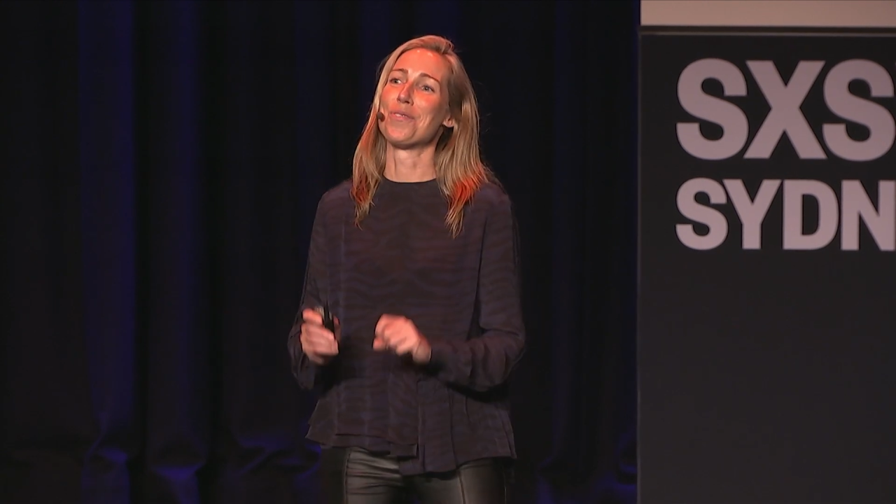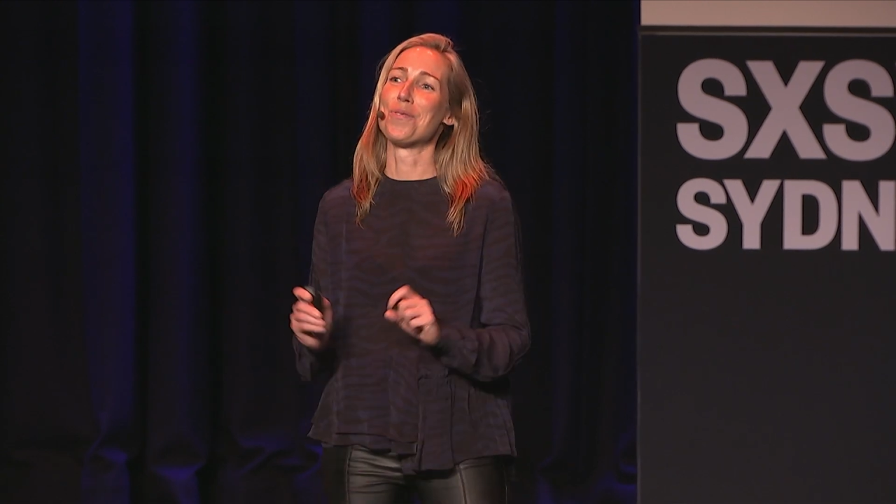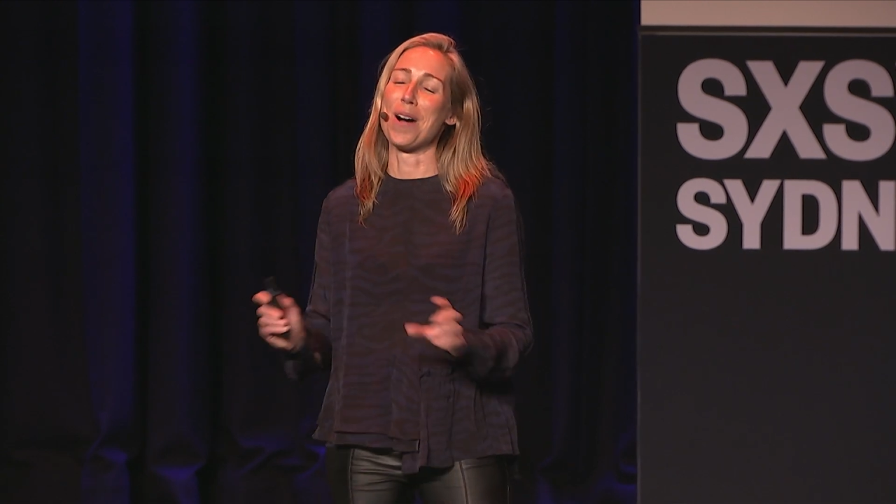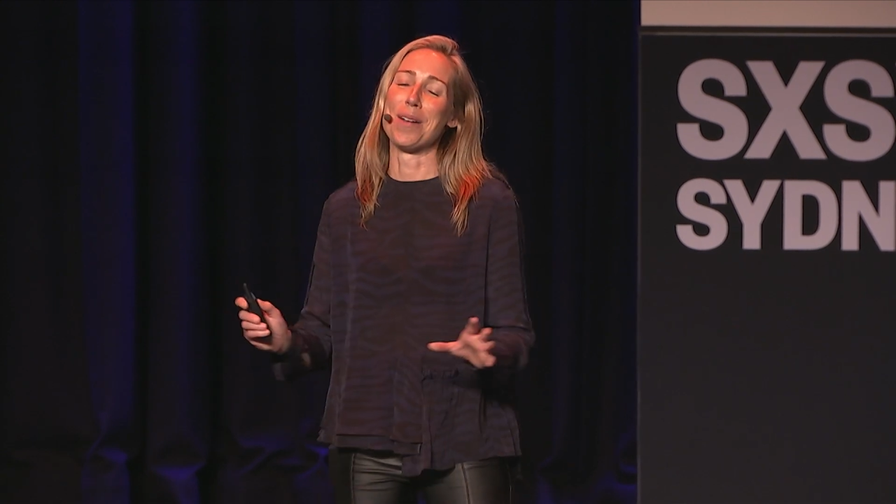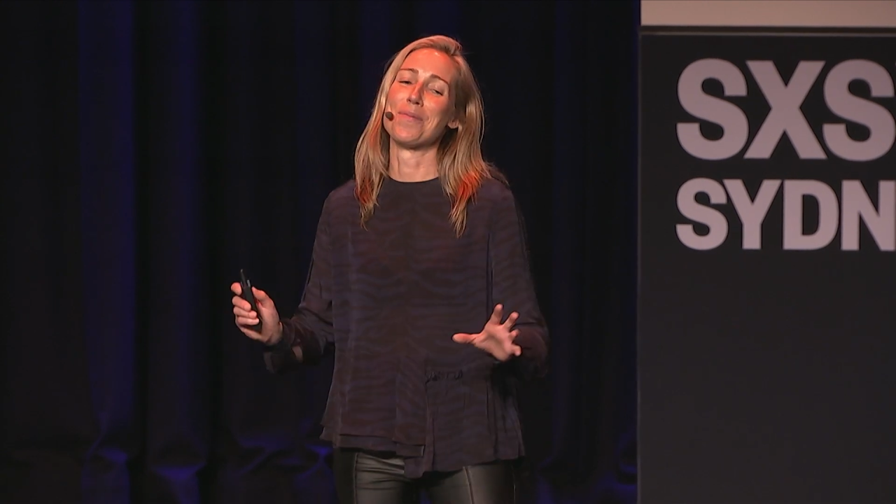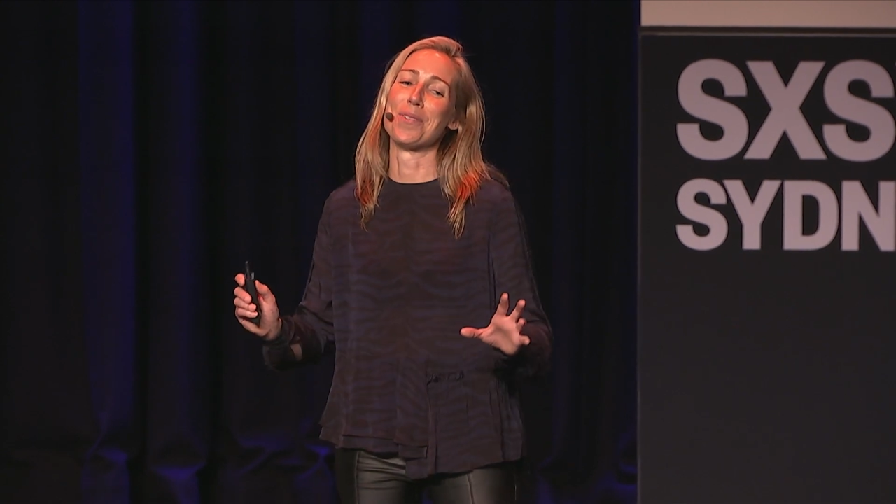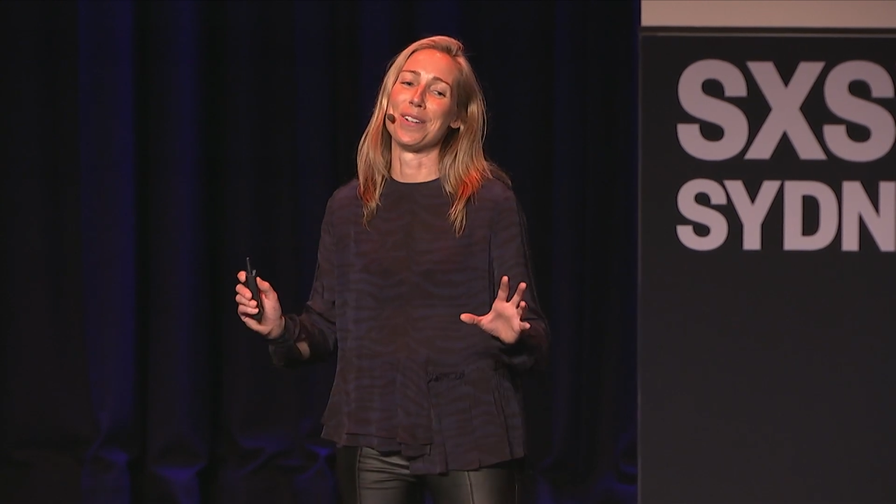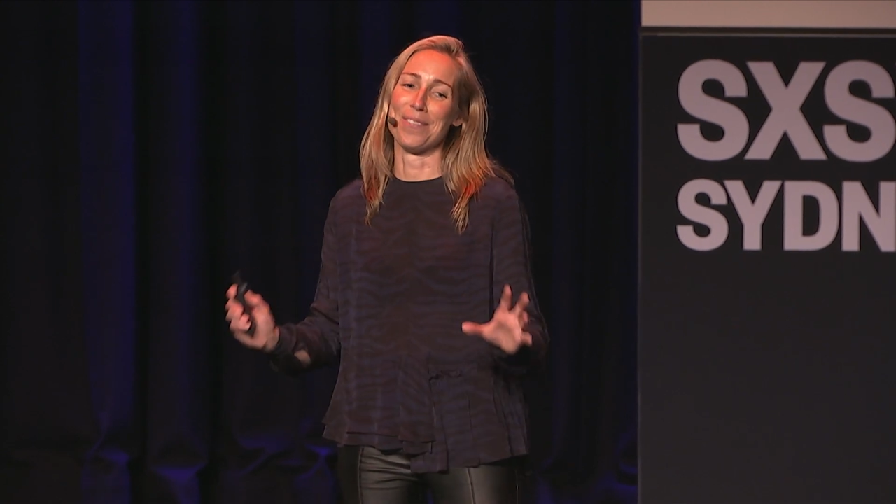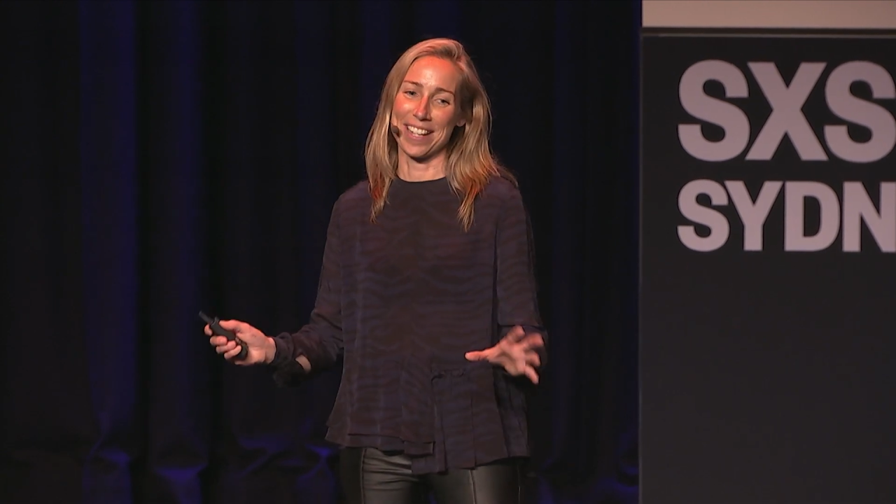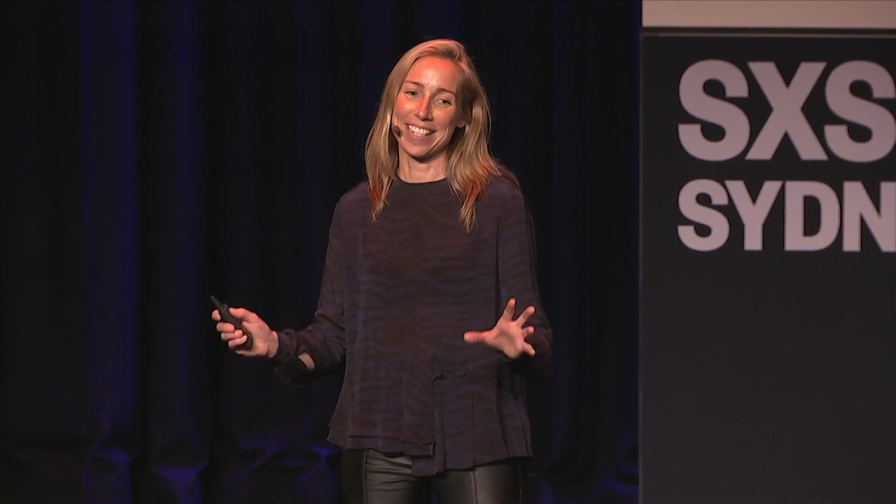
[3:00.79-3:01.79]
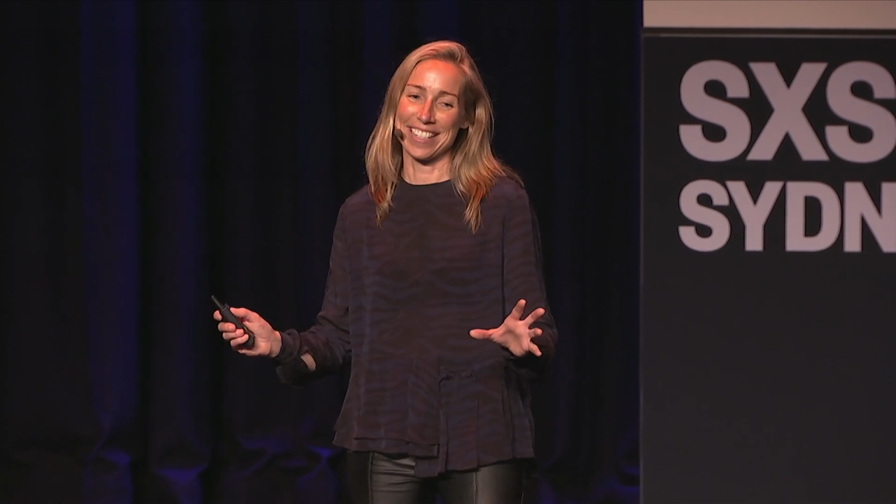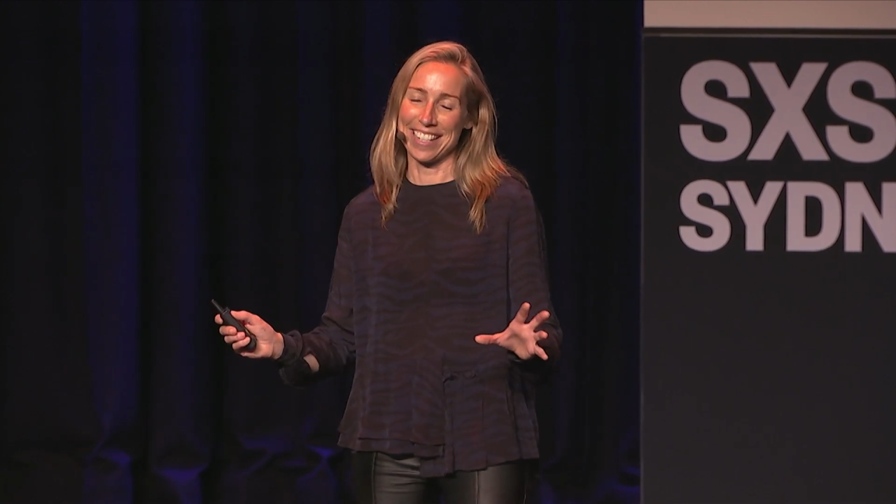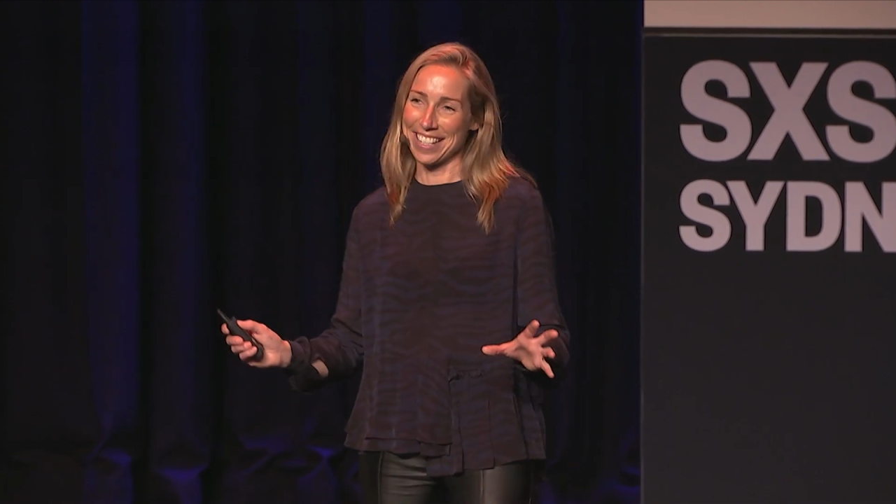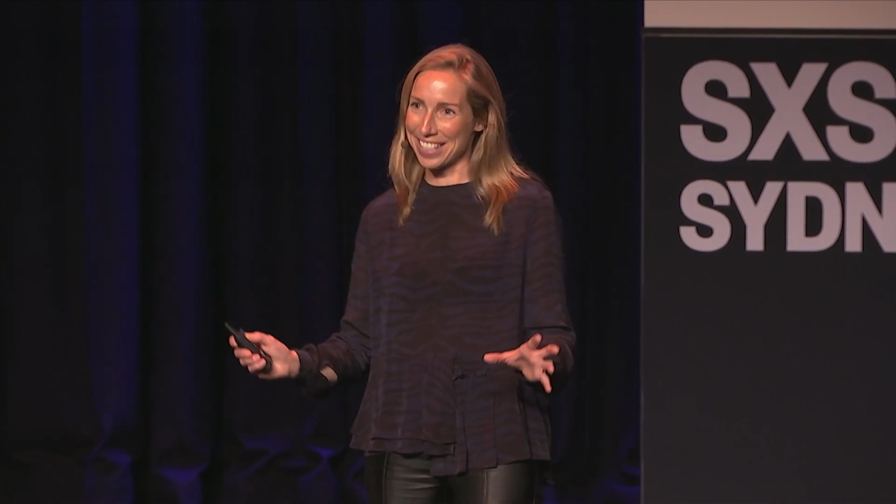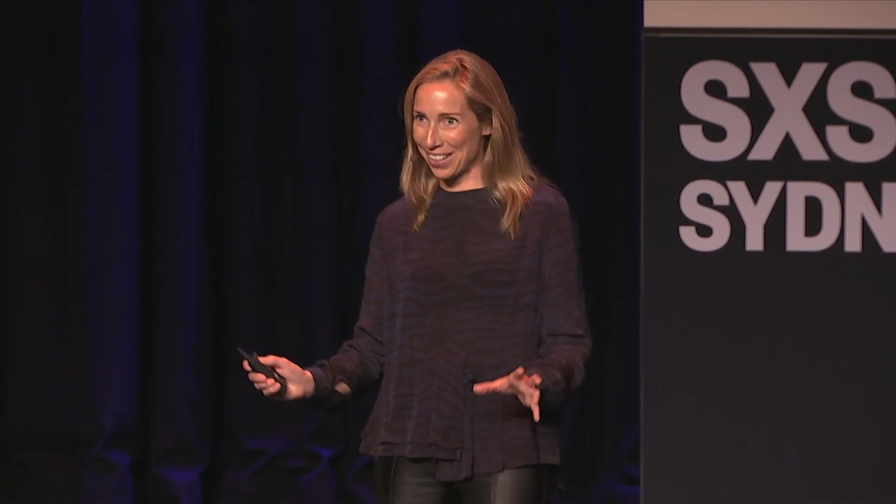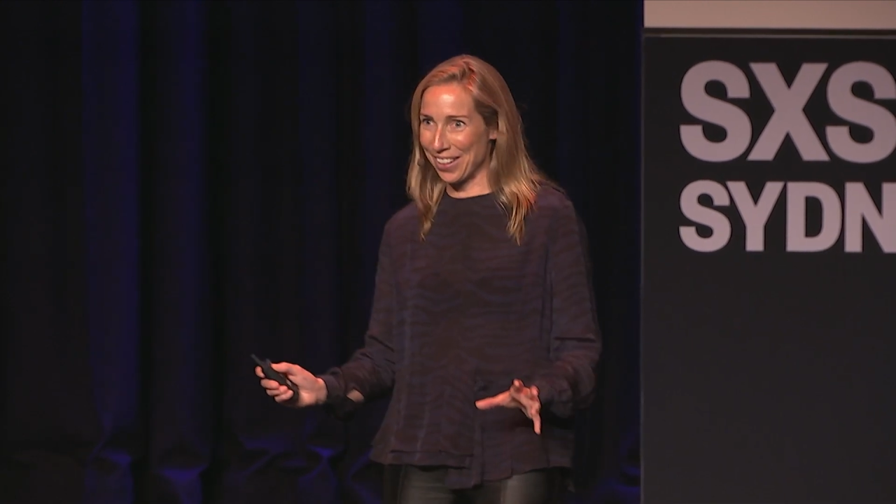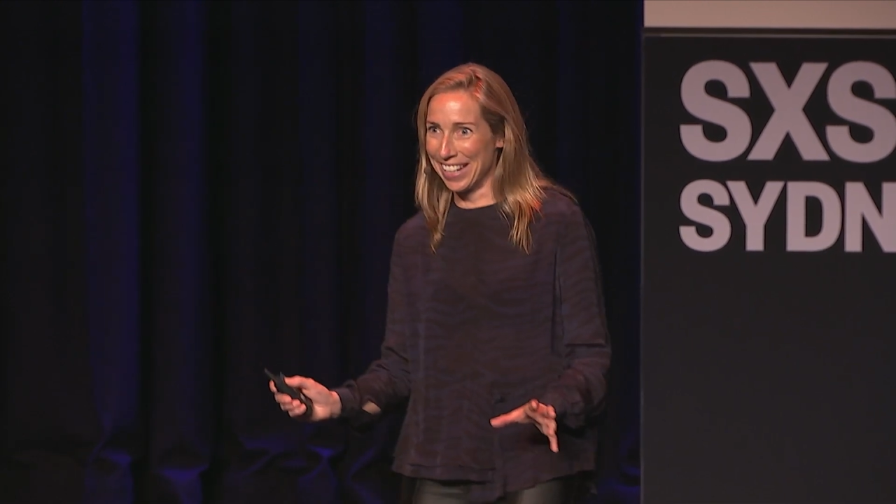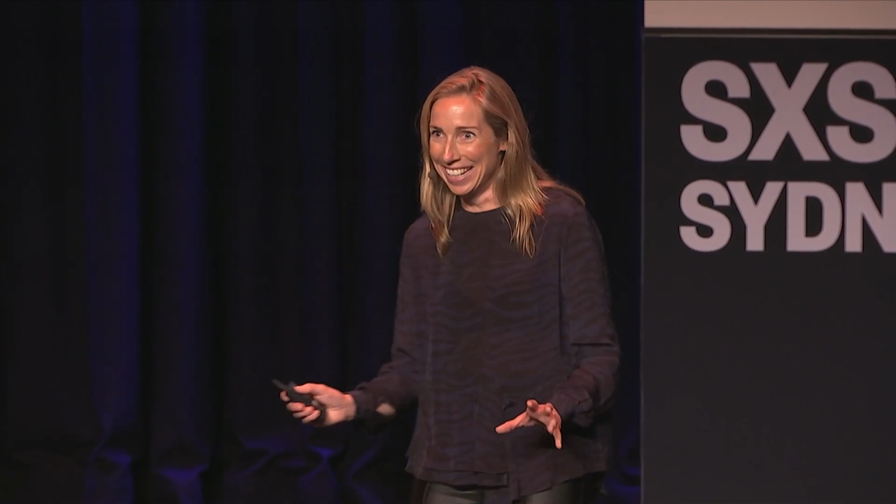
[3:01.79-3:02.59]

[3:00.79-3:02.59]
for one more investor. So